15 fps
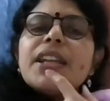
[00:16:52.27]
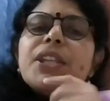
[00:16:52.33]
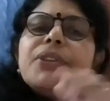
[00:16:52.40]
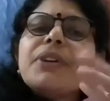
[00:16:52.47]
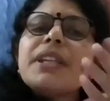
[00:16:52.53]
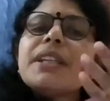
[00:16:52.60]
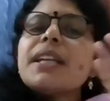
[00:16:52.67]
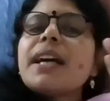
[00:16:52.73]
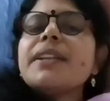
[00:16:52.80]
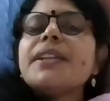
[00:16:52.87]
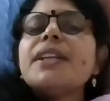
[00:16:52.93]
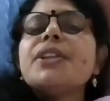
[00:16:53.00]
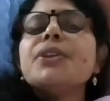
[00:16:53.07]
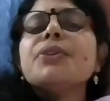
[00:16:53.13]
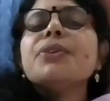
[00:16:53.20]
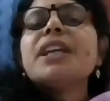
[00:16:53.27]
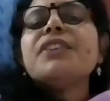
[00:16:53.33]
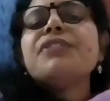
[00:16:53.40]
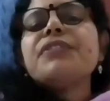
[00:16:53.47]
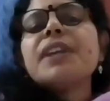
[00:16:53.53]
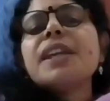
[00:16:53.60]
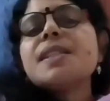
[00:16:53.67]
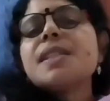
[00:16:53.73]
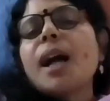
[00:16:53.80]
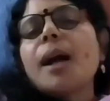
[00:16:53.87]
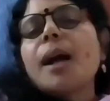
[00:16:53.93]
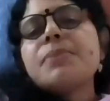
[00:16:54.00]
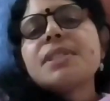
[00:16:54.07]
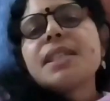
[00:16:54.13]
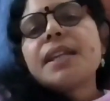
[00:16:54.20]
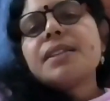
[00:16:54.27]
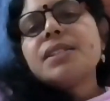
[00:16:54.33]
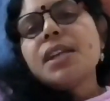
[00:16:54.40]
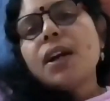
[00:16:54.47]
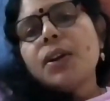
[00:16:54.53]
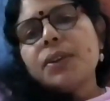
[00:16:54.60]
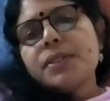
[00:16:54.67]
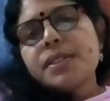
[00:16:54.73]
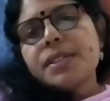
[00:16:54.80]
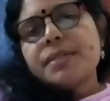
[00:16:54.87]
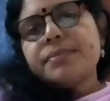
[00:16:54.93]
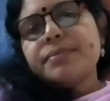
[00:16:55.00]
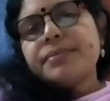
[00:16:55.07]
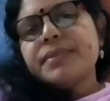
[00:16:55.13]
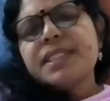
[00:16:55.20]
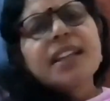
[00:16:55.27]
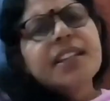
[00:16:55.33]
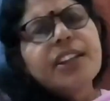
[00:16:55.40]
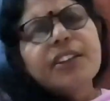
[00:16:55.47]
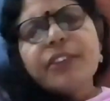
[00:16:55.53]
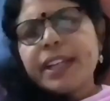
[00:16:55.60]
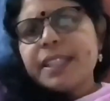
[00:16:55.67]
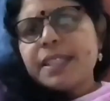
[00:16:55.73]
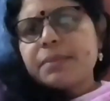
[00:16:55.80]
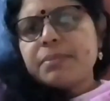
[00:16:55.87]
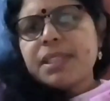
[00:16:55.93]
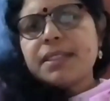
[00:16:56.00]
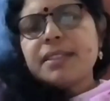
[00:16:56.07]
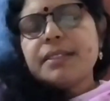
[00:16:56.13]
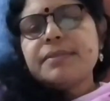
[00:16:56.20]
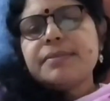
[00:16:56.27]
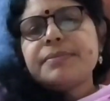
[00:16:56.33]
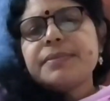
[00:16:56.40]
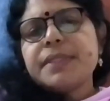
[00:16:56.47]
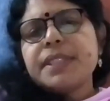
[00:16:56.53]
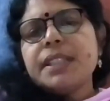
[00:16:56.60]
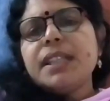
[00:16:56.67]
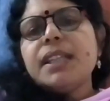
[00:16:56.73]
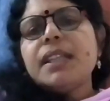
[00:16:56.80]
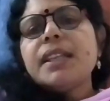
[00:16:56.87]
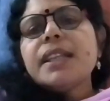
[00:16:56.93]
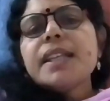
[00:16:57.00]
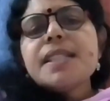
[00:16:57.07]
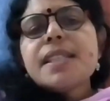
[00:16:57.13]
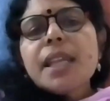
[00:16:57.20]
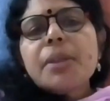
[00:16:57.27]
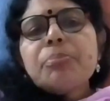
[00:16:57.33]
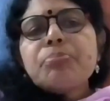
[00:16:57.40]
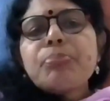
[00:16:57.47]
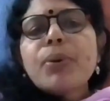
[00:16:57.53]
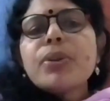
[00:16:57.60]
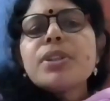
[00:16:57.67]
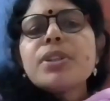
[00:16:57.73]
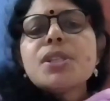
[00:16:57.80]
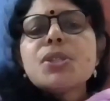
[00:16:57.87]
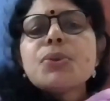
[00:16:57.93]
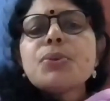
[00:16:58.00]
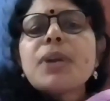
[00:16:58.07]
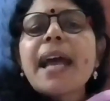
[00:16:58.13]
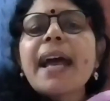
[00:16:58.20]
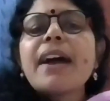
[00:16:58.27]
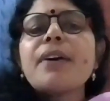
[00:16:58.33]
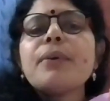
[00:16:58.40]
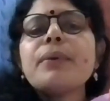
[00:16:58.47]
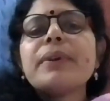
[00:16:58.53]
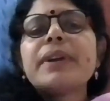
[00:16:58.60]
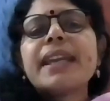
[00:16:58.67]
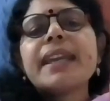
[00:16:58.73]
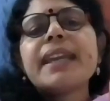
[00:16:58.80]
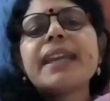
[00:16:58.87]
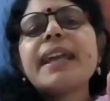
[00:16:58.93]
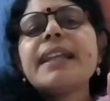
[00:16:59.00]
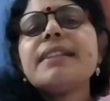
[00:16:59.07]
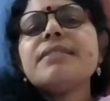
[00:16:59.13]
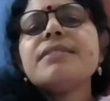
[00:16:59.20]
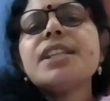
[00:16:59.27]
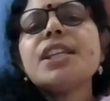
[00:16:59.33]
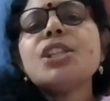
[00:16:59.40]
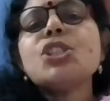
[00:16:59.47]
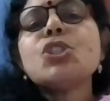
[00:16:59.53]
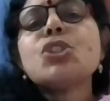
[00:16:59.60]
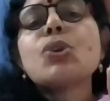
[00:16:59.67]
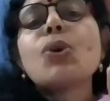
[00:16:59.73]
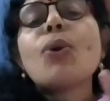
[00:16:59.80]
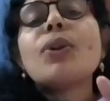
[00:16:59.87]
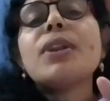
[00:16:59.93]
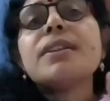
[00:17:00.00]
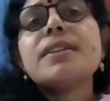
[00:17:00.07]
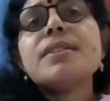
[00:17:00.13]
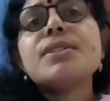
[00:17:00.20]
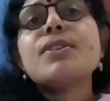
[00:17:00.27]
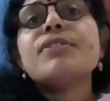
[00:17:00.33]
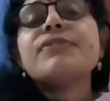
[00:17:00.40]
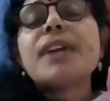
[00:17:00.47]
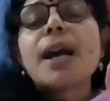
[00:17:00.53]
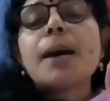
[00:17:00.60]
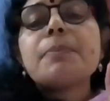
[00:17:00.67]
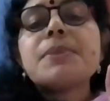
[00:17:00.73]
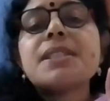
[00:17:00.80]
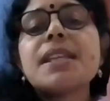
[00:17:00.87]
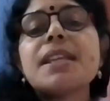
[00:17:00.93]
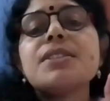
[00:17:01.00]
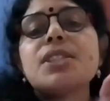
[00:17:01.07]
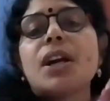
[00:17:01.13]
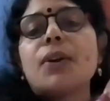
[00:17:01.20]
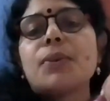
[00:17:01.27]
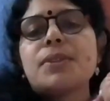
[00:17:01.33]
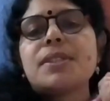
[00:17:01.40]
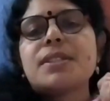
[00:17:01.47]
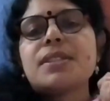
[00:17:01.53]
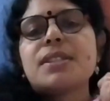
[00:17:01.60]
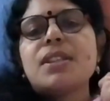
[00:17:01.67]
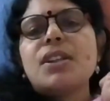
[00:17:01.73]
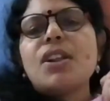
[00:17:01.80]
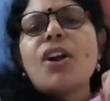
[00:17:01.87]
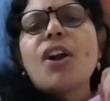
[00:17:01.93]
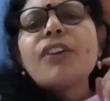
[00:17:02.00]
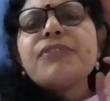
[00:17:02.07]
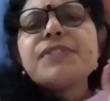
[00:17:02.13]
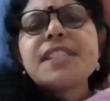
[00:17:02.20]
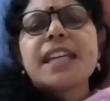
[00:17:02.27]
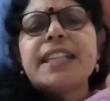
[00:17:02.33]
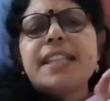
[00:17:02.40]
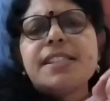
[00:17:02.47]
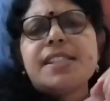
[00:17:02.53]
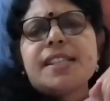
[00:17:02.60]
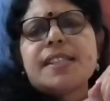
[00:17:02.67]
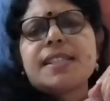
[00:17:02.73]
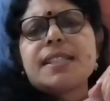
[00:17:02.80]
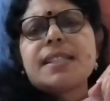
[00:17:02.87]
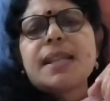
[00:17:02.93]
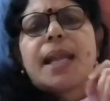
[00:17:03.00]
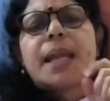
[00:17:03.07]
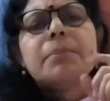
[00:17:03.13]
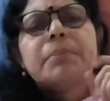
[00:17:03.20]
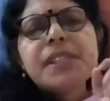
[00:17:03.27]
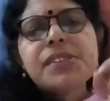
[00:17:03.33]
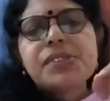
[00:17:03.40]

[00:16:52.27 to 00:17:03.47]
In your career, you can face ups and downs. Sound avoid. It's important to have a healthy tolerance of ups and downs, of challenges and